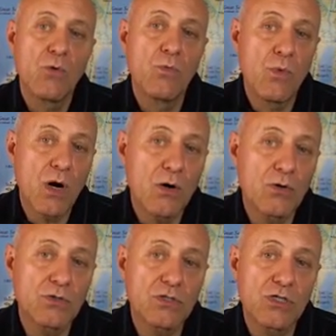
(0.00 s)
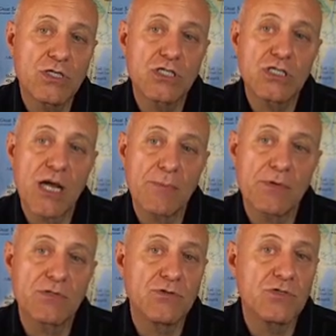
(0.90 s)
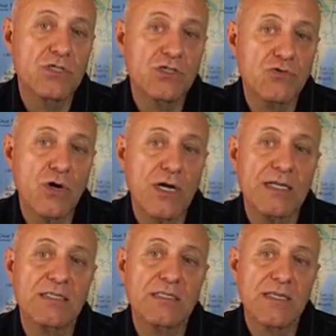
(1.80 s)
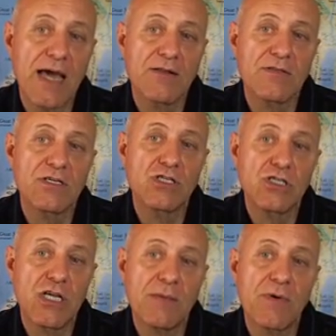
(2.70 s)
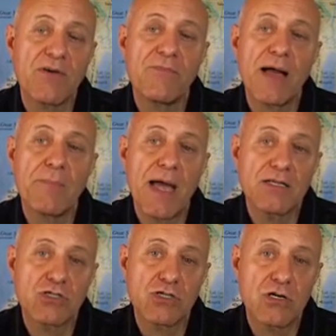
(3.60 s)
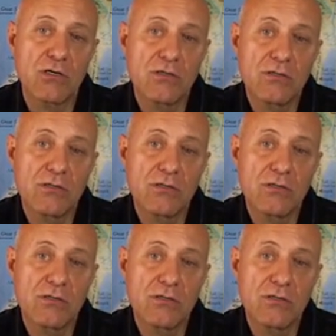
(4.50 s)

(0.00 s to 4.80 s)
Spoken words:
Woe to the shepherds who destroy and scatter the sheep of my pasture,